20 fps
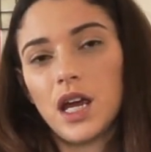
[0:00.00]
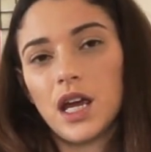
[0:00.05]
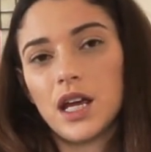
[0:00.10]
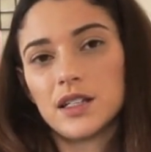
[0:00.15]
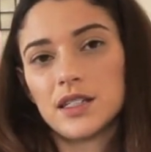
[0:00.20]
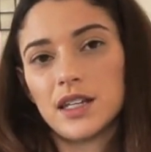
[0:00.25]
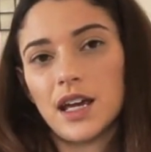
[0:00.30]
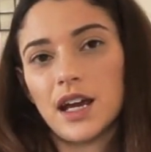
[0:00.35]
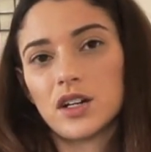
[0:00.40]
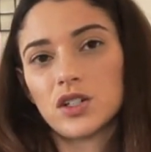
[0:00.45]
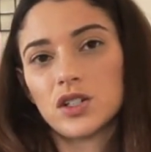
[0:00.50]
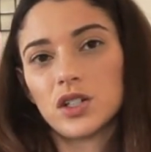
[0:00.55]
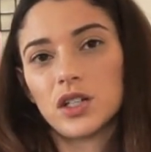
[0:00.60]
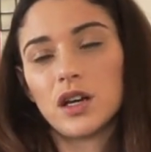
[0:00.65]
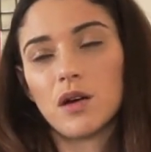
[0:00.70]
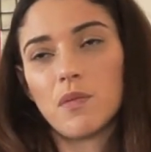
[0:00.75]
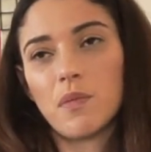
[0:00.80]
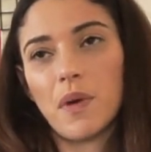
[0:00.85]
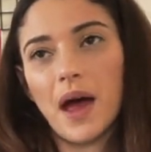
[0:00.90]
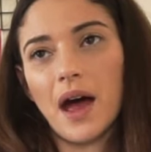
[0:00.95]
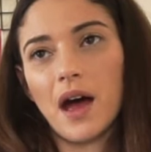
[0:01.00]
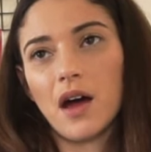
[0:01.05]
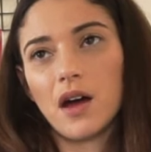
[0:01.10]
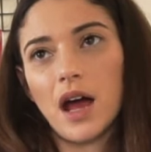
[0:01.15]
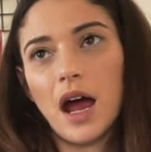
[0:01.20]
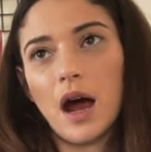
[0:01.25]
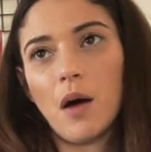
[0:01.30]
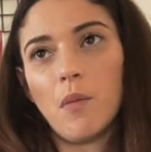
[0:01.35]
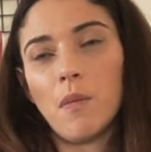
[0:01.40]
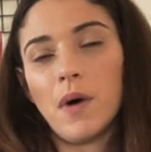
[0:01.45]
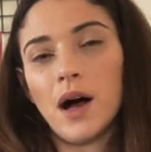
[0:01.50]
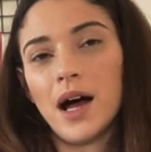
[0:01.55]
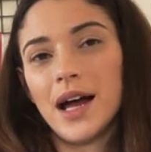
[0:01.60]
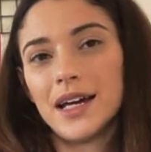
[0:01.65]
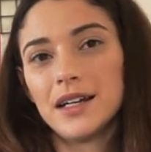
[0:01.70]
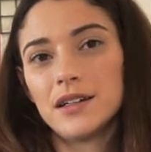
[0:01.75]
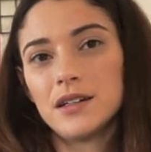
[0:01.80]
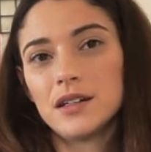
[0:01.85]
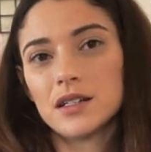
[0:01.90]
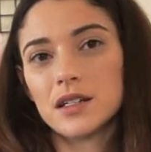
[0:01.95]
It's actually about our
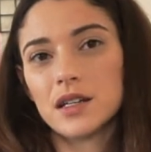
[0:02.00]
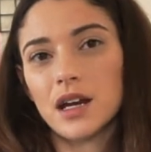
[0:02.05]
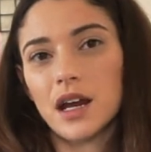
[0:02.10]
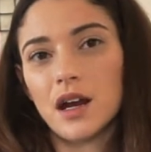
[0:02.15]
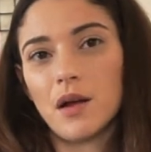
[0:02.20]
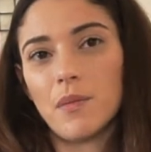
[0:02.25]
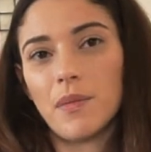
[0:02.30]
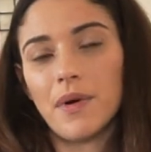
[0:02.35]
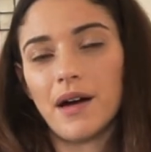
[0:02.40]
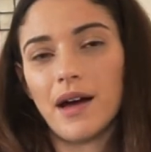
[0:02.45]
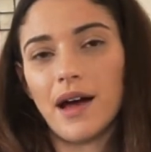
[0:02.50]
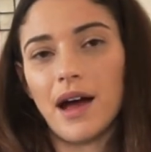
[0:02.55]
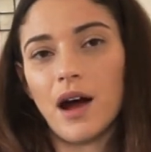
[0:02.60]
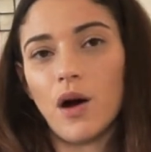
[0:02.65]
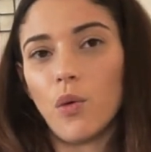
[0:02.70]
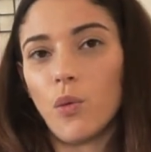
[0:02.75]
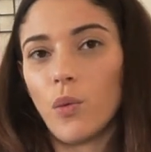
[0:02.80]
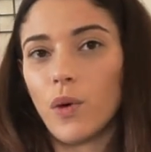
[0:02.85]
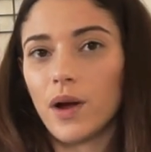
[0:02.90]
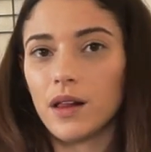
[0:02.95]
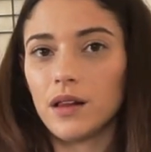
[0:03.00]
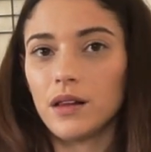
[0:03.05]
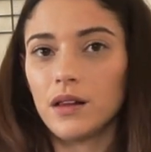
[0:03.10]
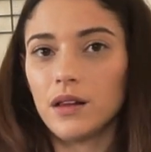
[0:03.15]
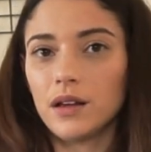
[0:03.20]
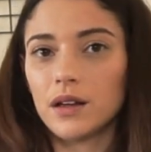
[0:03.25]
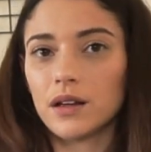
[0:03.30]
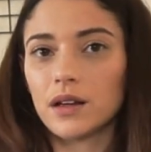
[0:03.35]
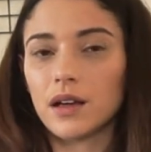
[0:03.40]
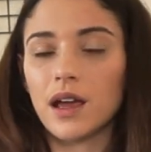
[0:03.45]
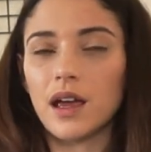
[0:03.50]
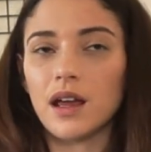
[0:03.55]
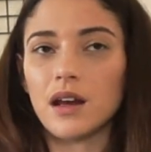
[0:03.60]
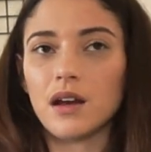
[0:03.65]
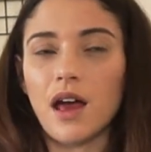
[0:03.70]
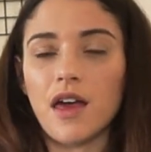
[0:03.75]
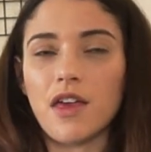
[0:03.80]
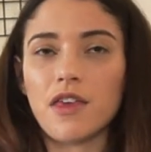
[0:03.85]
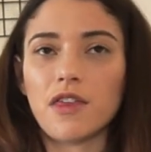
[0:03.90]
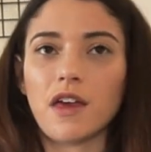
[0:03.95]
mind and about our will and
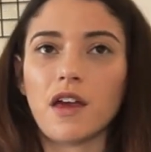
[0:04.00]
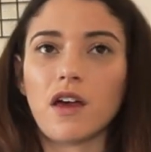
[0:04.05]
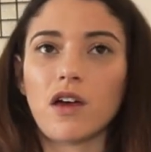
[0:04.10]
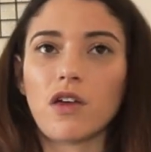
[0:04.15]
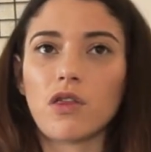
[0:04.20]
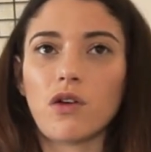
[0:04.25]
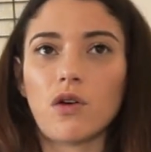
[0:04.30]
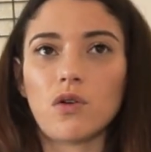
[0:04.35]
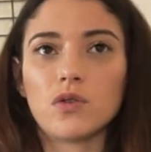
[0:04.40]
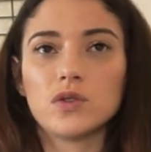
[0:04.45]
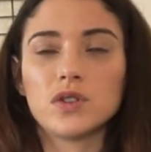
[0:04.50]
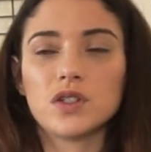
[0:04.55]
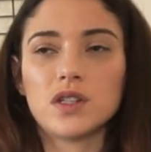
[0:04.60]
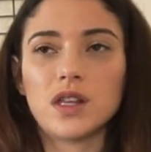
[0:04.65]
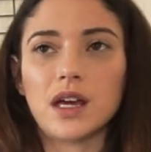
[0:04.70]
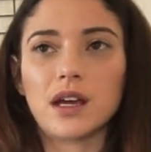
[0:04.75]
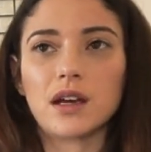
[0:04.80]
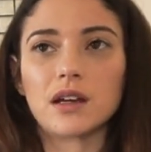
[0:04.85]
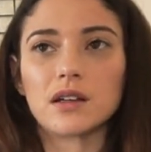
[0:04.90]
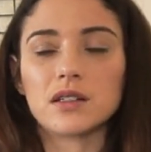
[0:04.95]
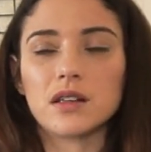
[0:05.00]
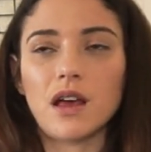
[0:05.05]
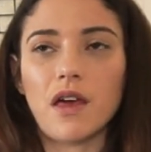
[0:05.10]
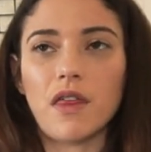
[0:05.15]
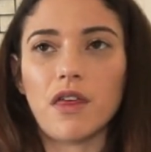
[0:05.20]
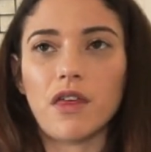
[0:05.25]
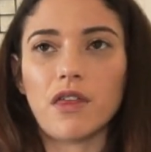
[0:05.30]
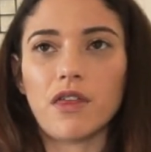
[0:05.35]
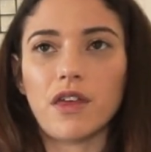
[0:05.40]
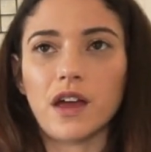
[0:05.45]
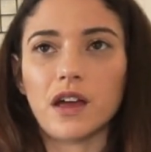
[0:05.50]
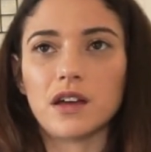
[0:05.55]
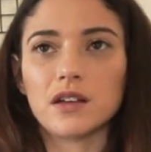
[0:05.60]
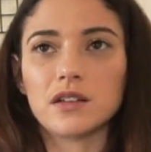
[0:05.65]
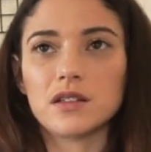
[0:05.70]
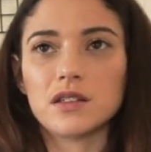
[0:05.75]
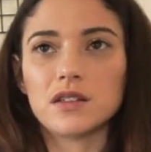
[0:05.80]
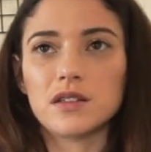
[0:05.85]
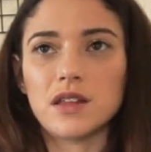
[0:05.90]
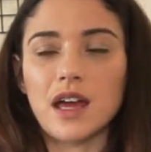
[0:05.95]
I think those things are the
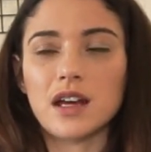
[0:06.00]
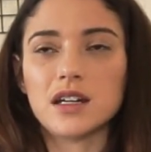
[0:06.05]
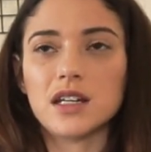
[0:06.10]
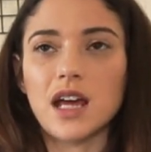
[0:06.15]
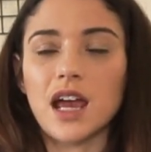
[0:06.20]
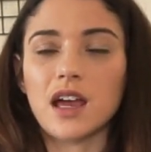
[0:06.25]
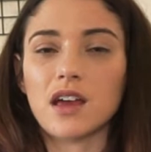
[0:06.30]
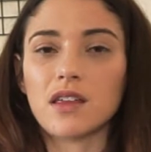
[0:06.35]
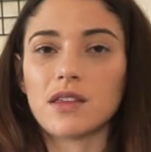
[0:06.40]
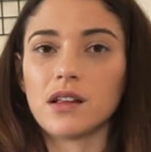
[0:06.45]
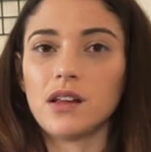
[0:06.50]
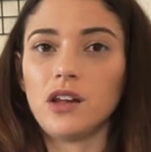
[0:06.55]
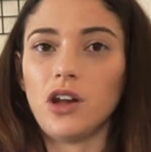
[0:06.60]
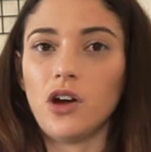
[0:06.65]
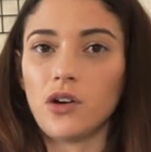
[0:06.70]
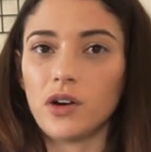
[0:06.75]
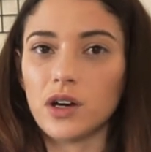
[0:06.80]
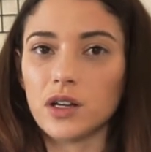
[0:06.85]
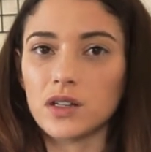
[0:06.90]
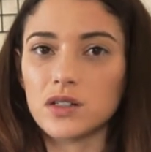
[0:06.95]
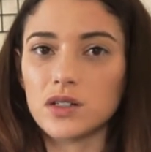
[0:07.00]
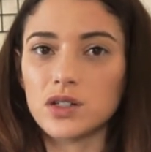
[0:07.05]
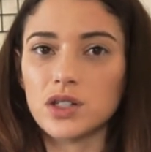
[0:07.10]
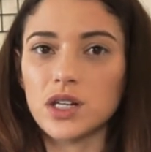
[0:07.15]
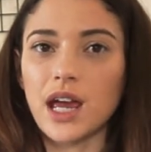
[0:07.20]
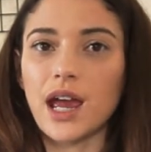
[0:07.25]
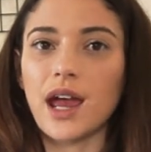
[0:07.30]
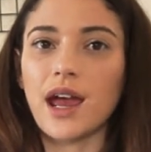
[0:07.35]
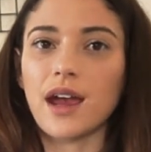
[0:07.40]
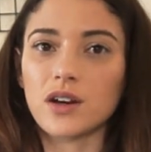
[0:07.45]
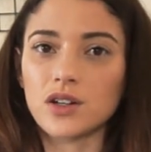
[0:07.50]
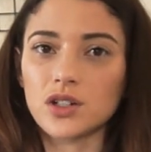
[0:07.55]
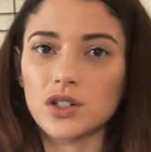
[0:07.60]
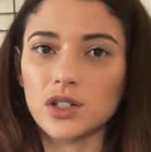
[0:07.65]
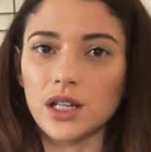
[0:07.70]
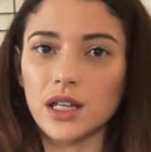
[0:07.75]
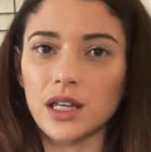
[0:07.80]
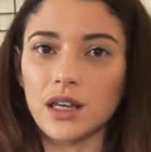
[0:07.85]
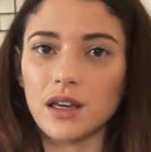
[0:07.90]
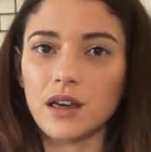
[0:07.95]
things that take the longest to
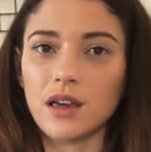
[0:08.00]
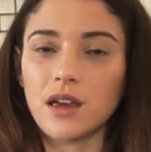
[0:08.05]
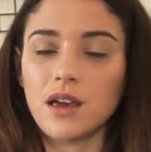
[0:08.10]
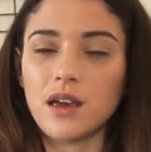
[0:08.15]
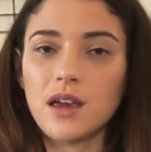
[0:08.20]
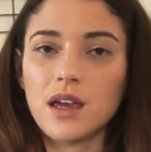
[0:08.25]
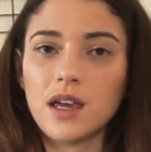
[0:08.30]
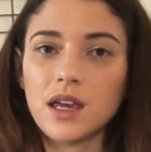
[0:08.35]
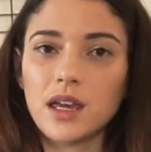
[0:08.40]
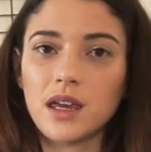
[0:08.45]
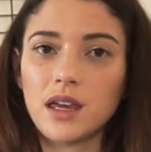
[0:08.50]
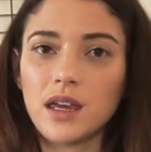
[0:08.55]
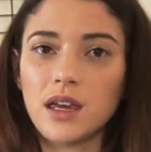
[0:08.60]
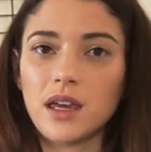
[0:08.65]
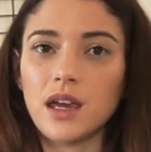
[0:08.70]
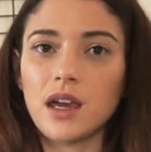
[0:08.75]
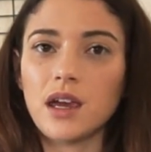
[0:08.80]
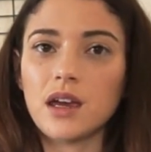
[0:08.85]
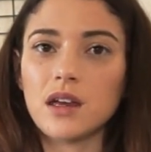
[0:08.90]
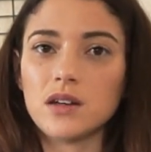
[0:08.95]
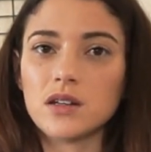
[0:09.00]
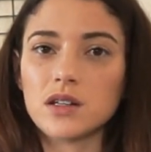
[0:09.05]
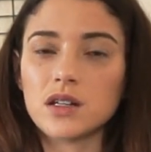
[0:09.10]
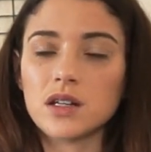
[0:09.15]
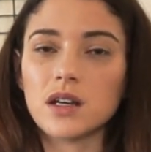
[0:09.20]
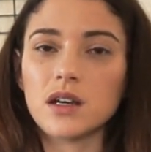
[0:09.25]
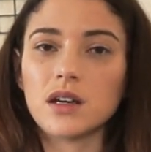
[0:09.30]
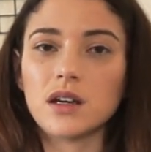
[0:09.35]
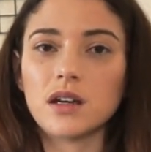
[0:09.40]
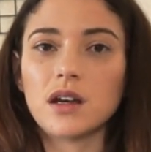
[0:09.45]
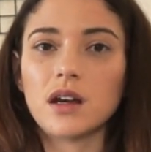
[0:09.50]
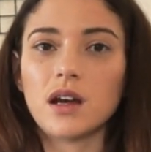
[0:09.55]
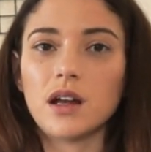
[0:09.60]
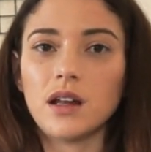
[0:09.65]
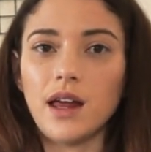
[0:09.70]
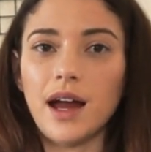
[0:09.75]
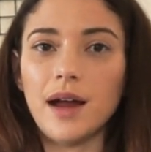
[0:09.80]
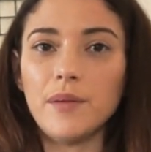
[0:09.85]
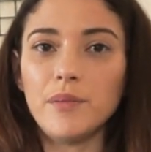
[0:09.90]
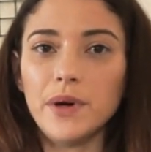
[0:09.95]
actually get into
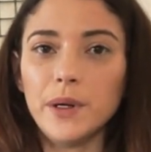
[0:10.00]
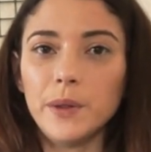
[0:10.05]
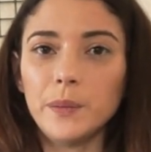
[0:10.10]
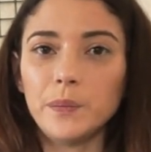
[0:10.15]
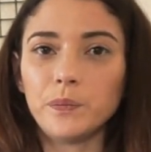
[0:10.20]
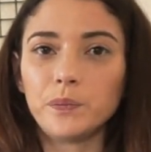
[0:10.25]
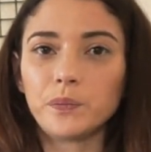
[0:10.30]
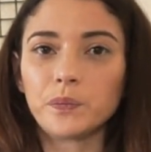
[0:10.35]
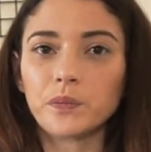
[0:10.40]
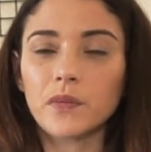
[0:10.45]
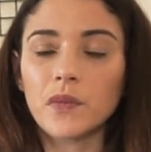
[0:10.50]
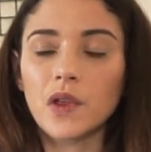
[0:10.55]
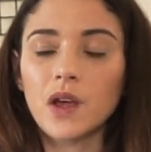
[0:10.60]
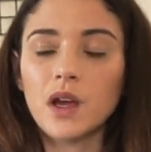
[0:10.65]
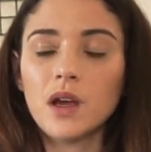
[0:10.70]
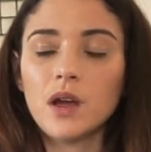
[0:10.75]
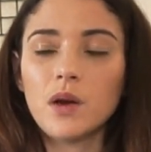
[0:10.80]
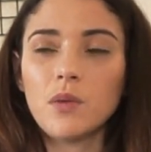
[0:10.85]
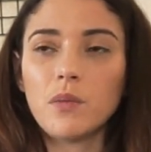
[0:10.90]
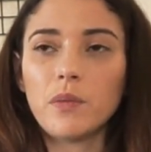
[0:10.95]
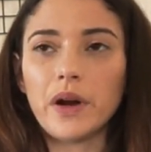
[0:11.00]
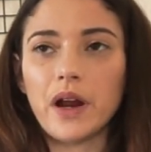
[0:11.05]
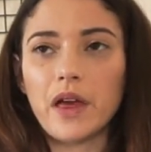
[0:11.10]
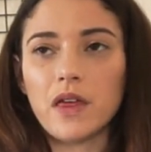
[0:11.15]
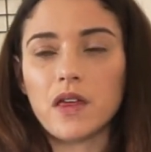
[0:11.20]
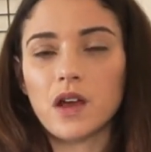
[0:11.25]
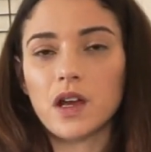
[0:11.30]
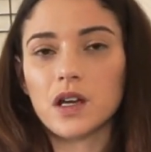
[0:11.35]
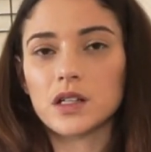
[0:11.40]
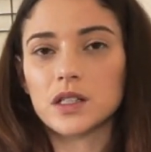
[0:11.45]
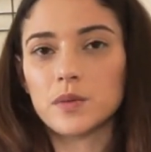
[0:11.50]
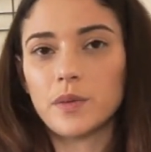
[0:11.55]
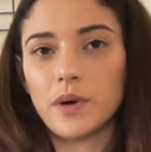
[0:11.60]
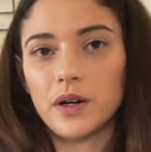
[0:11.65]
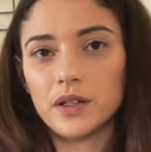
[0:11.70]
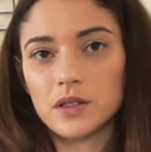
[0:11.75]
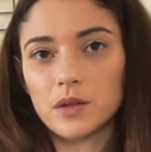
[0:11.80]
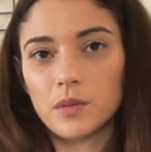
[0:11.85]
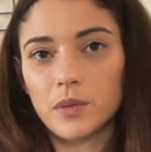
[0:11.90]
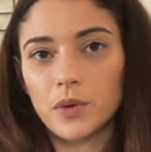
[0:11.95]
alignment, but I think it's
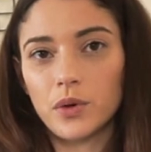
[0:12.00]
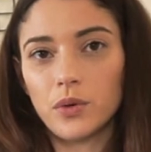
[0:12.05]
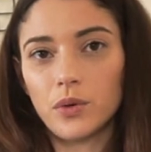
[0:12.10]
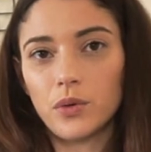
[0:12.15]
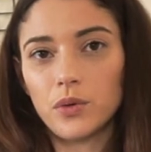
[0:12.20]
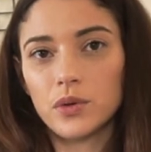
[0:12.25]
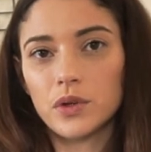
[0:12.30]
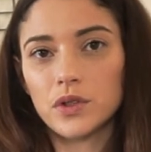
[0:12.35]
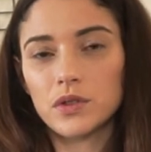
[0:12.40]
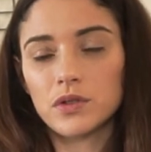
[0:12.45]
possible.